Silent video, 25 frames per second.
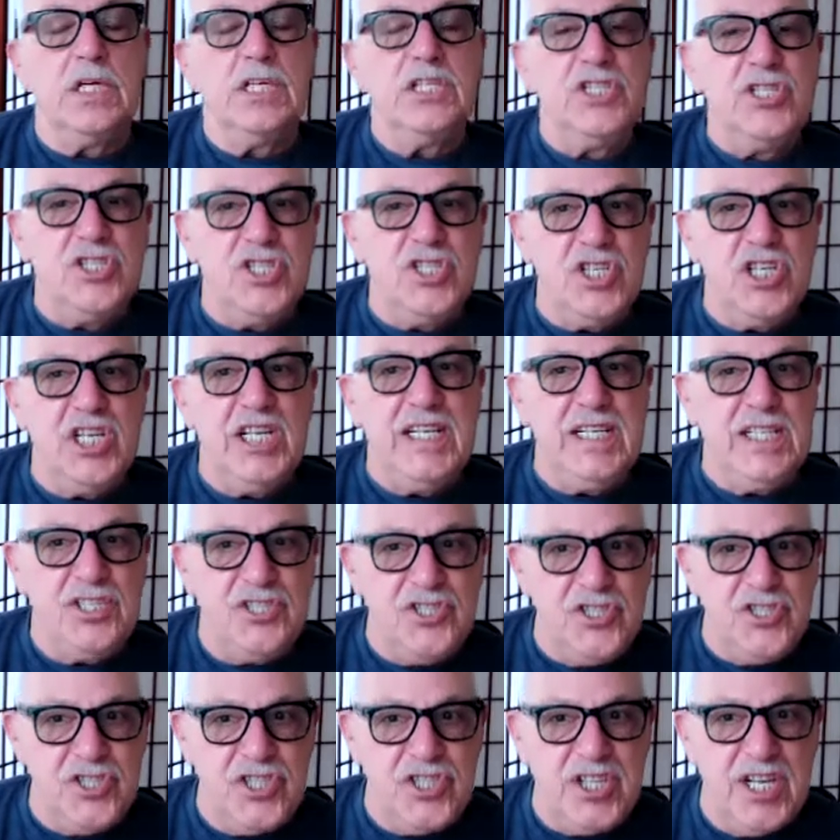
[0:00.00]
She
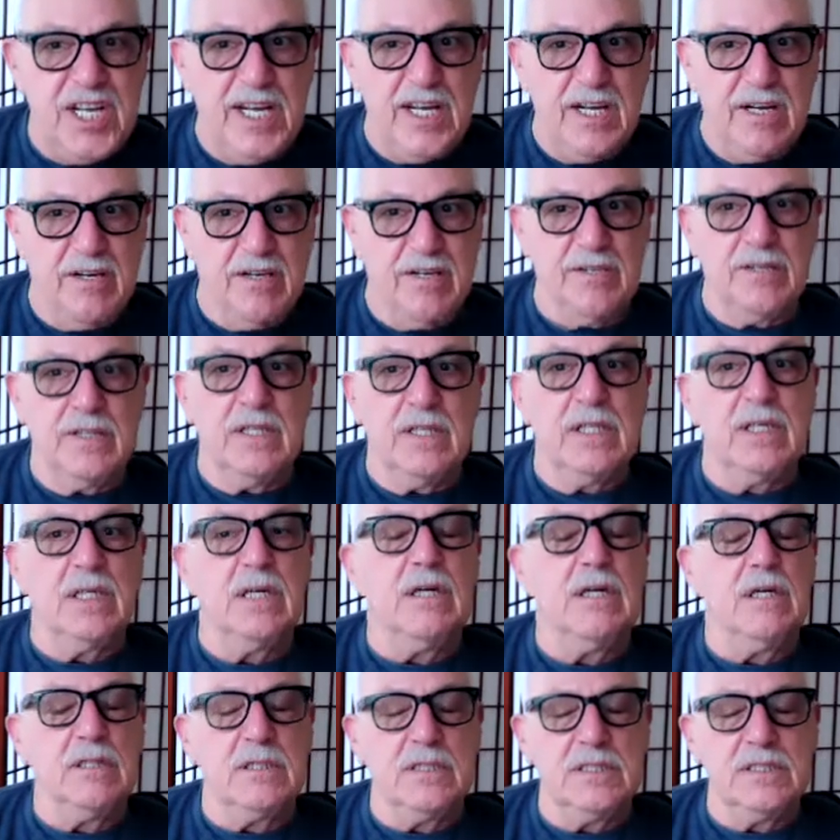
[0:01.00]
shared
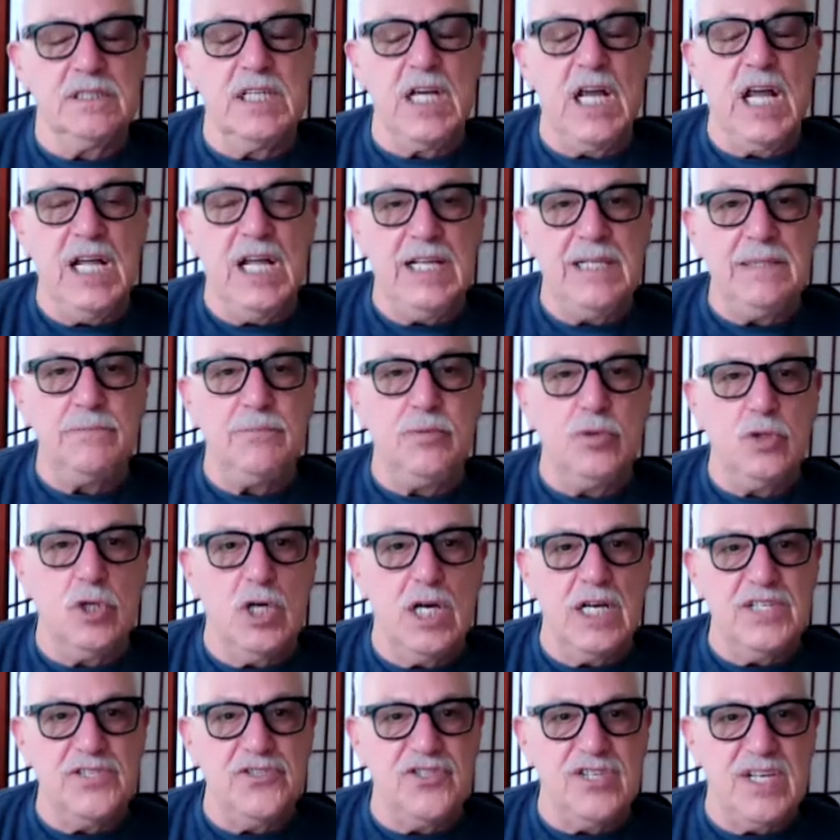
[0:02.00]
her dying
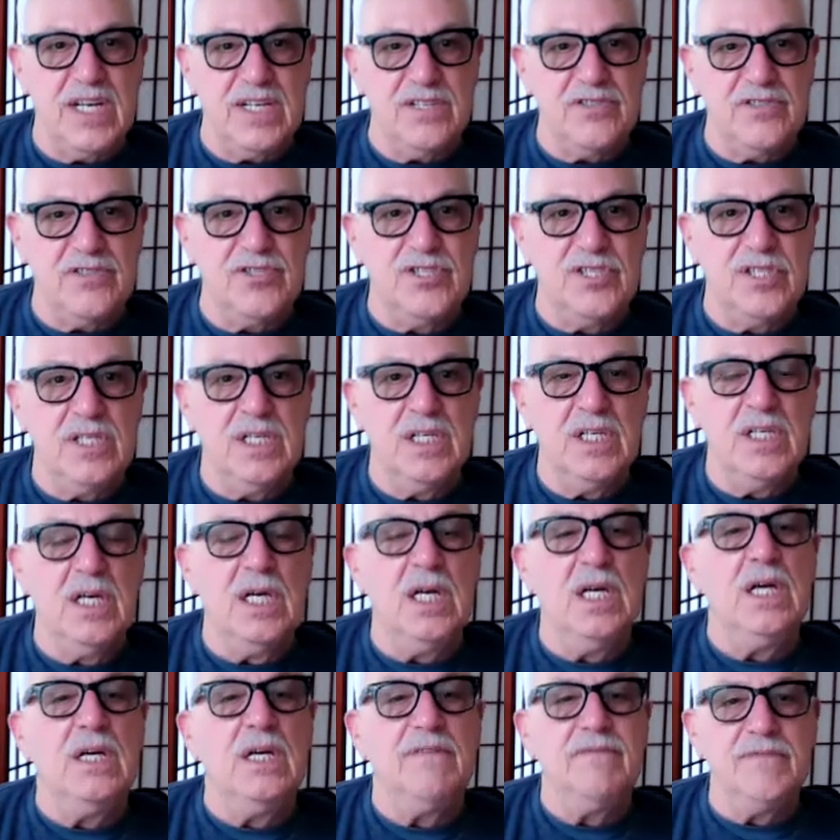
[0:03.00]
process
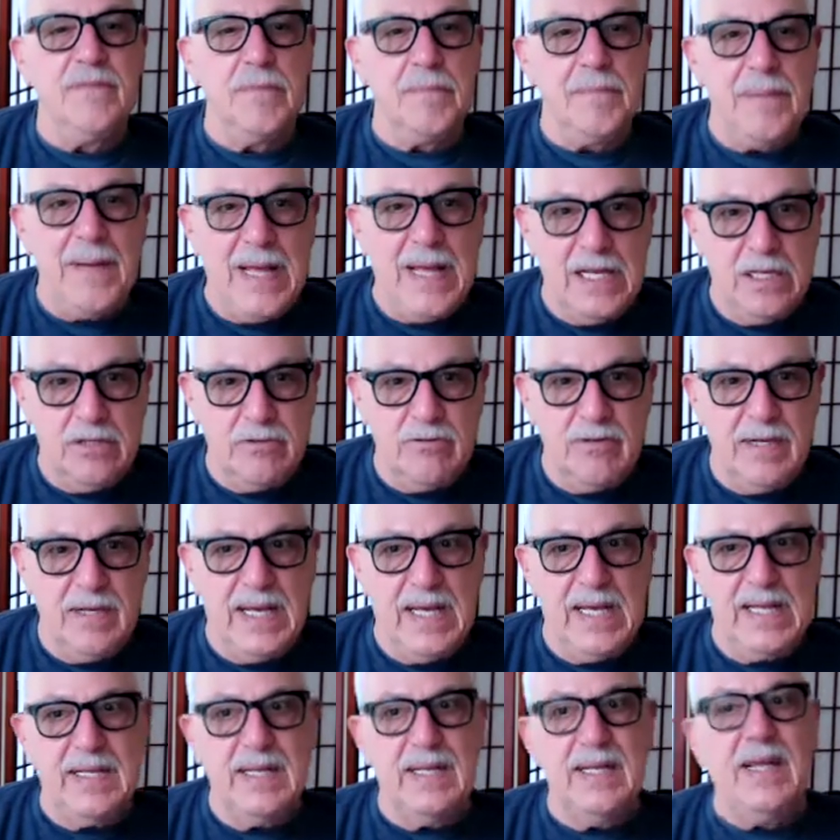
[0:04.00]
from
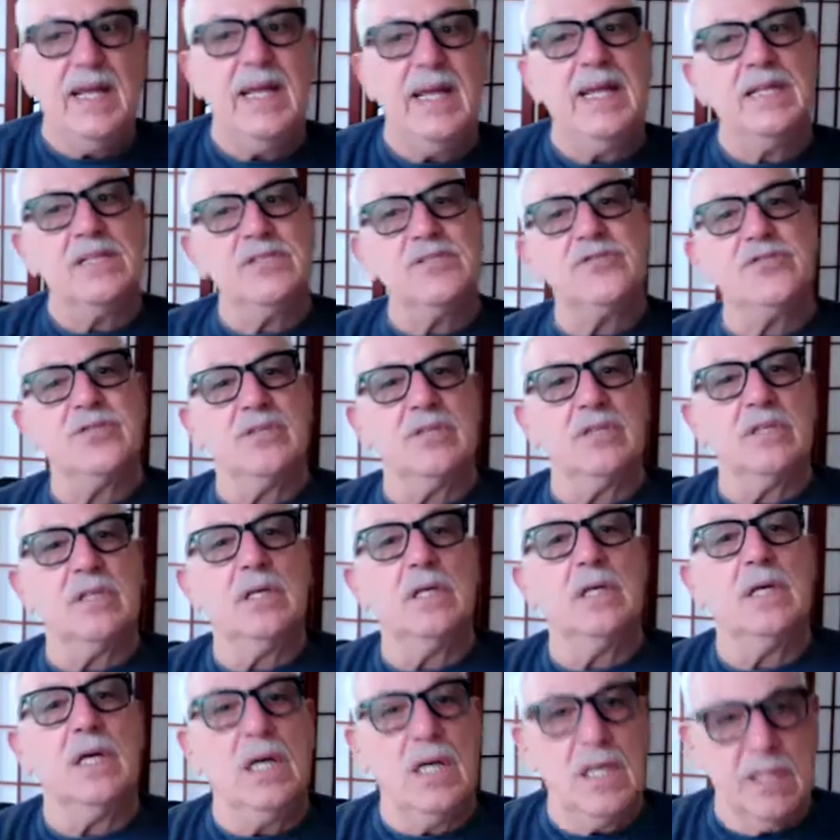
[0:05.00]
pancreatic cancer
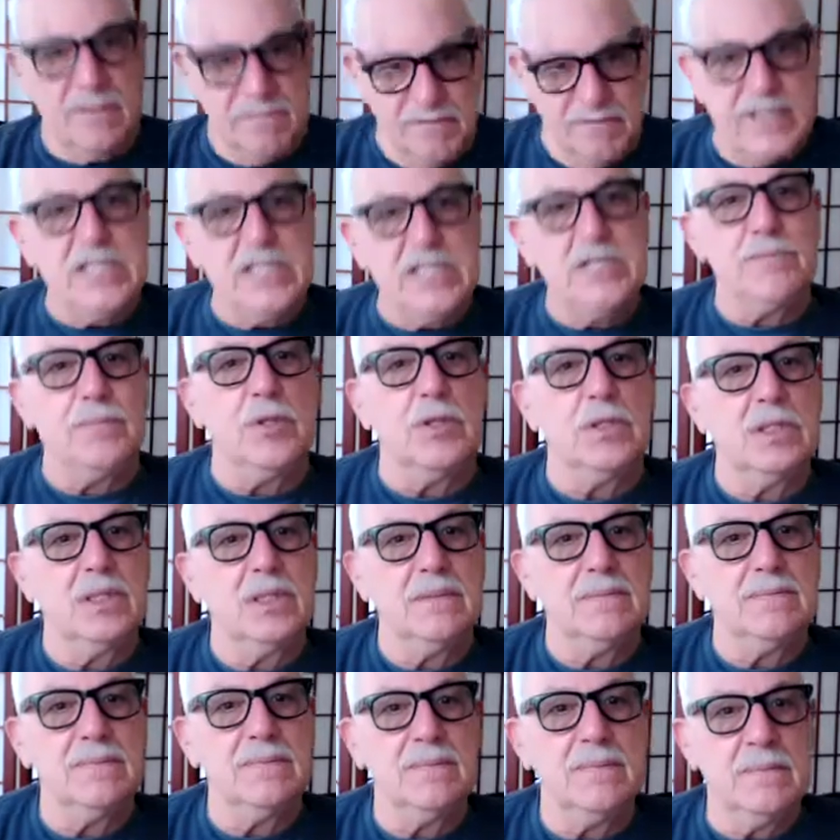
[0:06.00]
on Facebook.
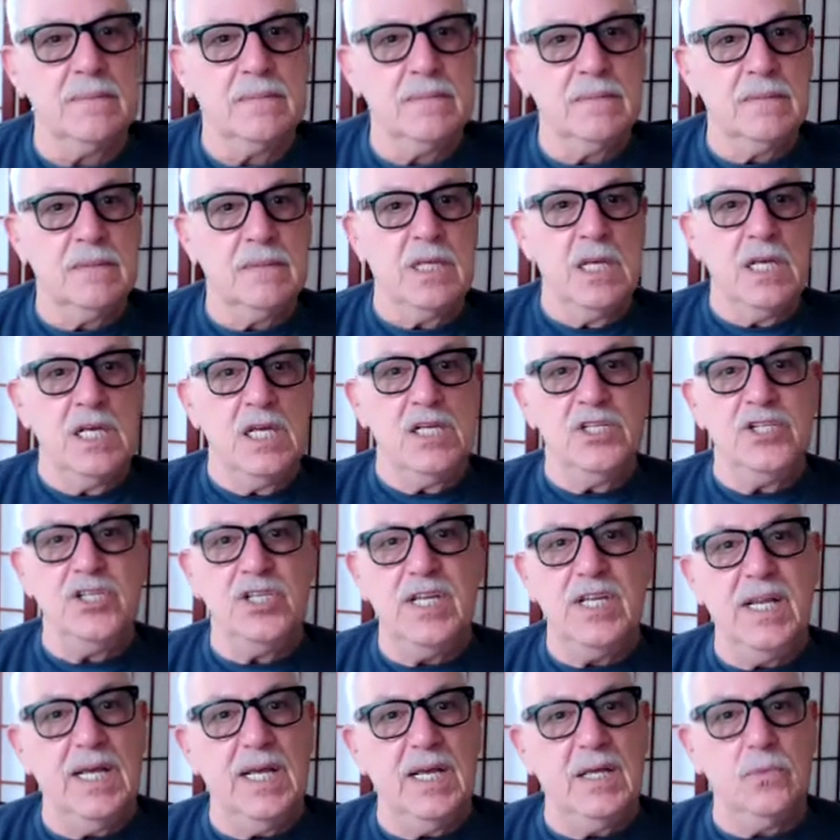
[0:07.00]

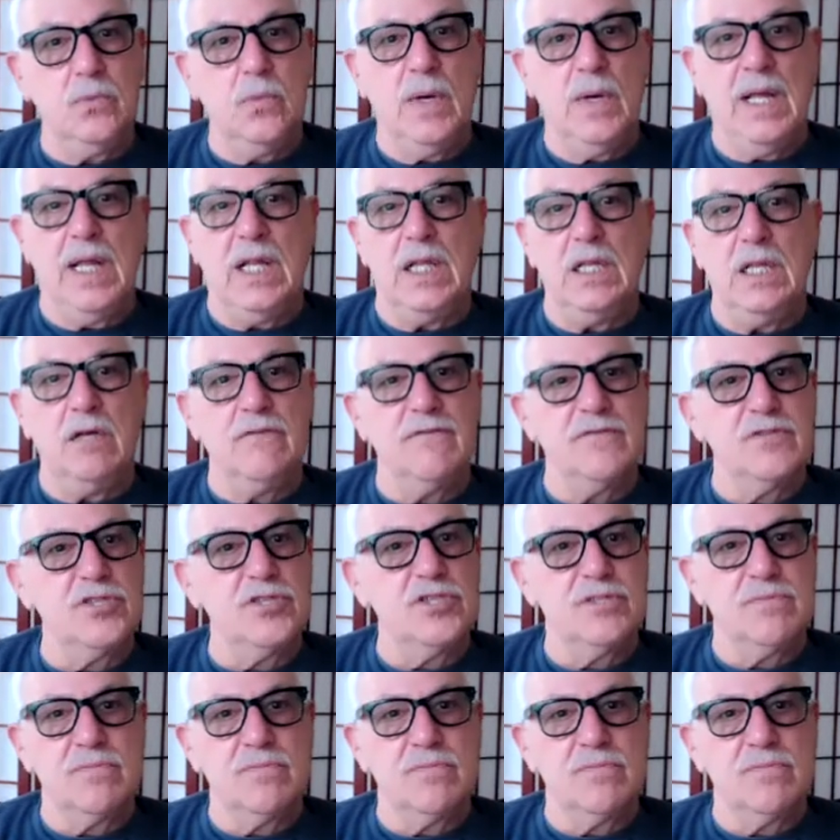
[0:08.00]
She had well over,